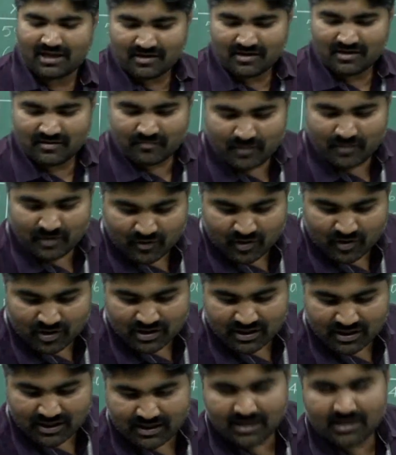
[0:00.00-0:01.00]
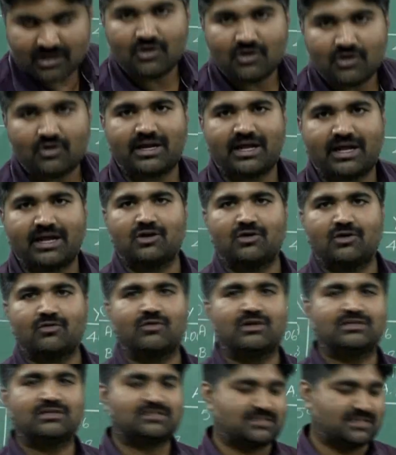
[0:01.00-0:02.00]
Okay, before that you take
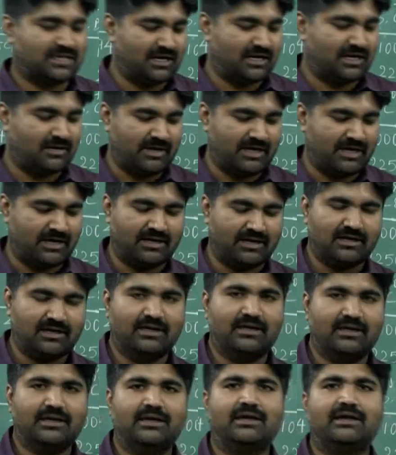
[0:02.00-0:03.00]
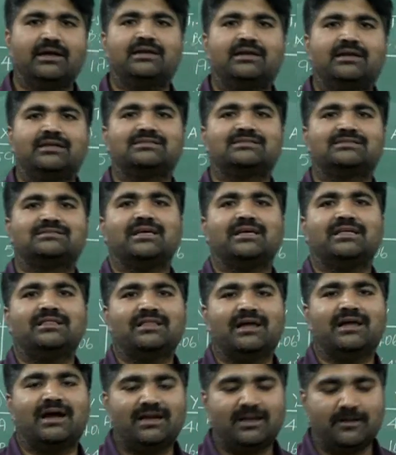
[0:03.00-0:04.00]
down one statement. It is
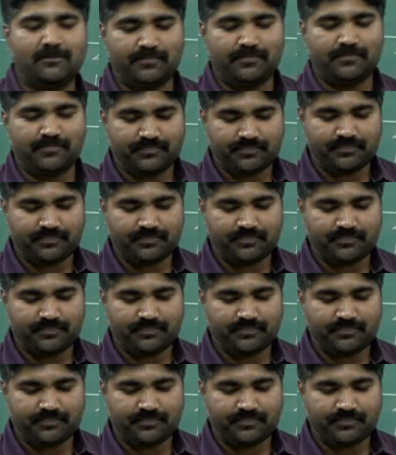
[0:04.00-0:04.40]
seen that